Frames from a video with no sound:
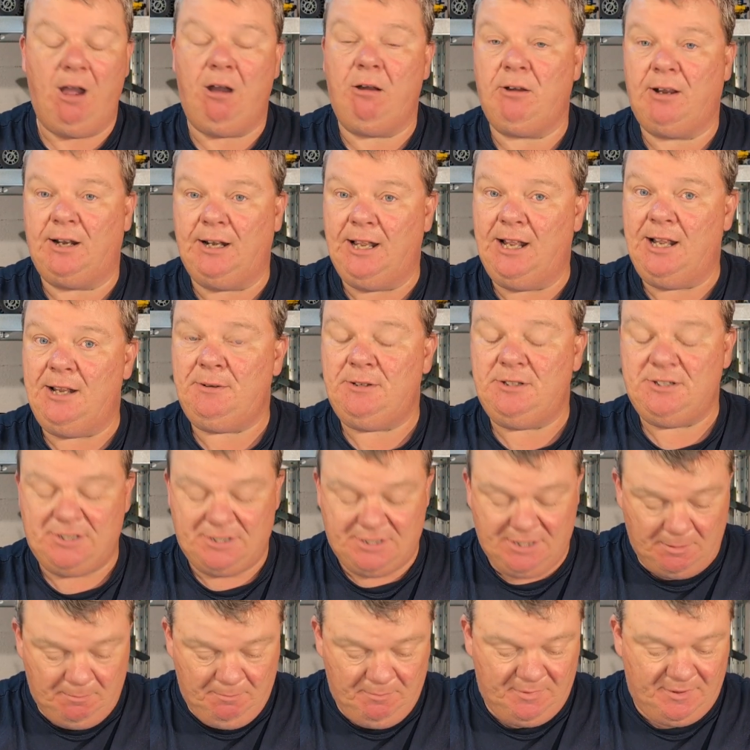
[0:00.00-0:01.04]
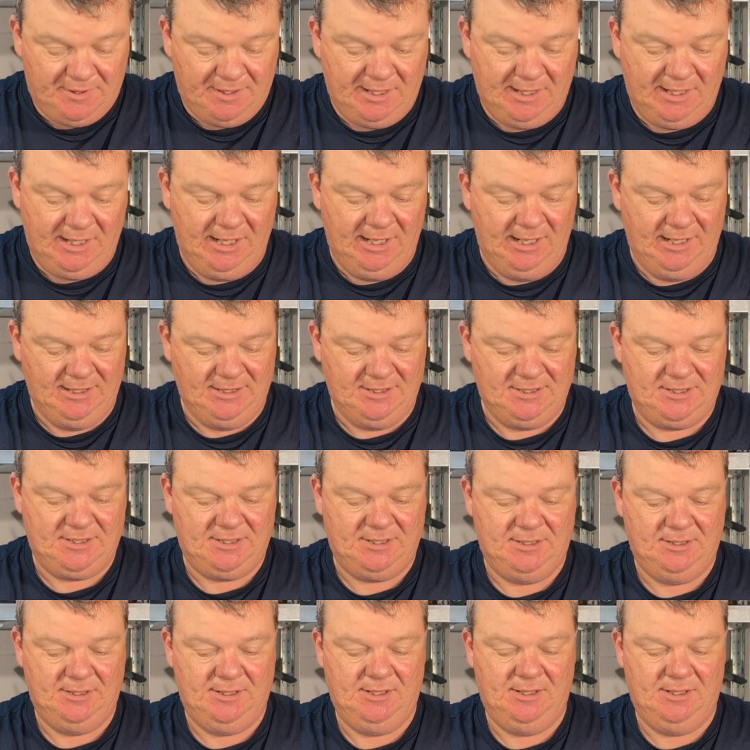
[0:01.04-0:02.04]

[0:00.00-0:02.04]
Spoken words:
I'm glad something is.